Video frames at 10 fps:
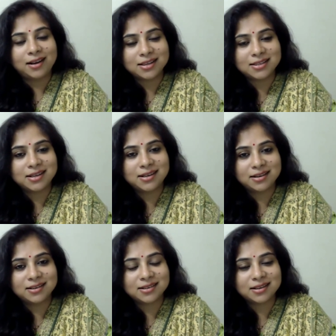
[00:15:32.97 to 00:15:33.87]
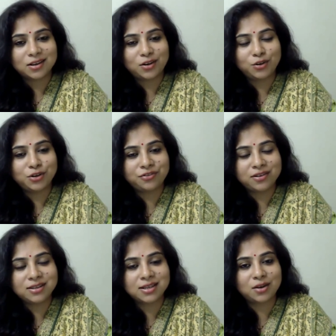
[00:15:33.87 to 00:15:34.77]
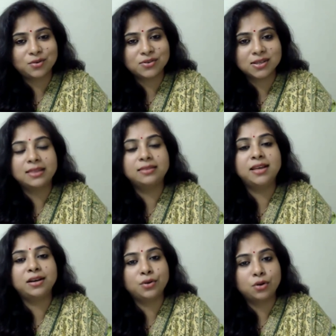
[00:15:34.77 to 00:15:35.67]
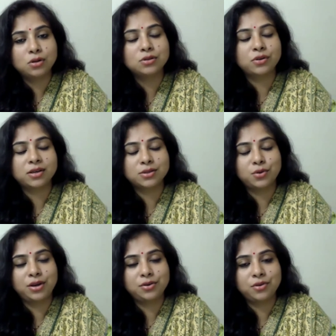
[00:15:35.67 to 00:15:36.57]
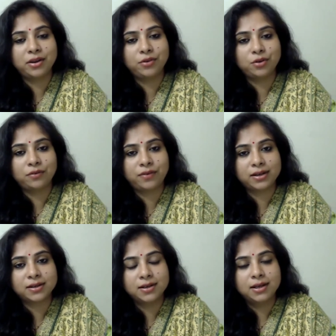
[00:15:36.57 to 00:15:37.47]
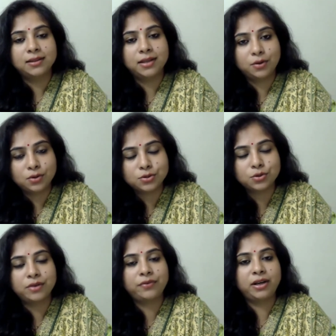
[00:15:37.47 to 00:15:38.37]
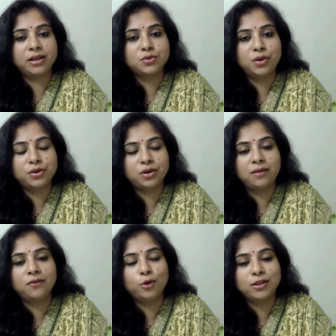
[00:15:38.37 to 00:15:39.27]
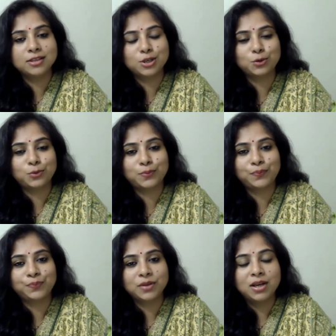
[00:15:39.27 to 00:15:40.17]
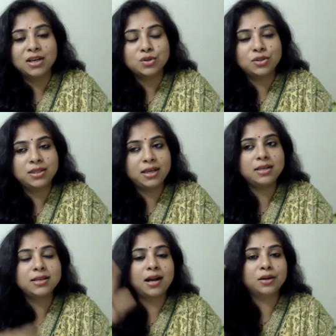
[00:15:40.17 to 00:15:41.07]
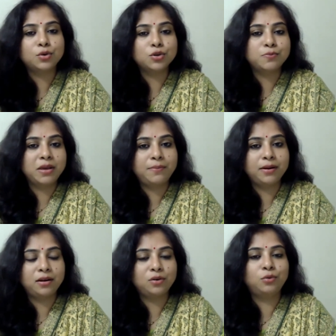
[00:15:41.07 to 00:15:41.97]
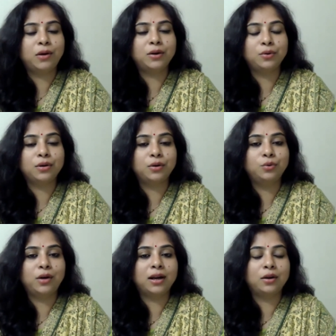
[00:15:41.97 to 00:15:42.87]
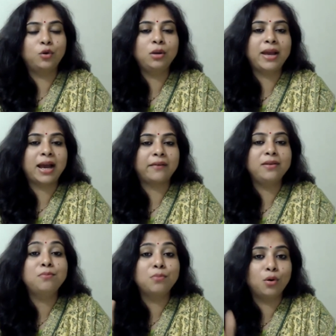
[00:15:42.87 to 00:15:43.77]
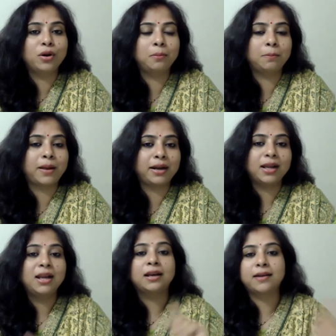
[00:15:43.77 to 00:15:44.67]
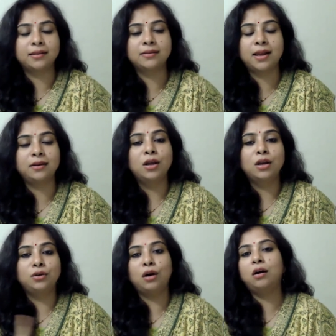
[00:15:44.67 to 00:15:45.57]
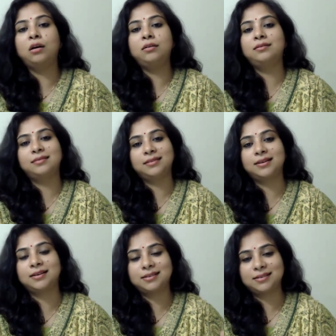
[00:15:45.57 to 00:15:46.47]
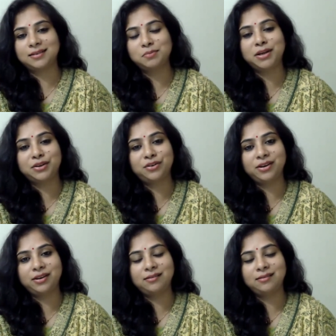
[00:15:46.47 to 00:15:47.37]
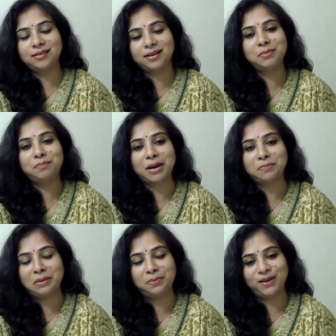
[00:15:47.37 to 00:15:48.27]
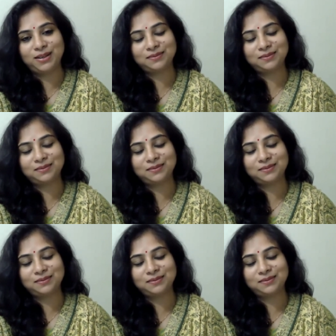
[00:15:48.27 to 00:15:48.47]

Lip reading: ascendant, on your first house, then also it is going to give you effect, and also if it is going to influence you. So these are those people who will be having more impact rather than non Mercurian impact people.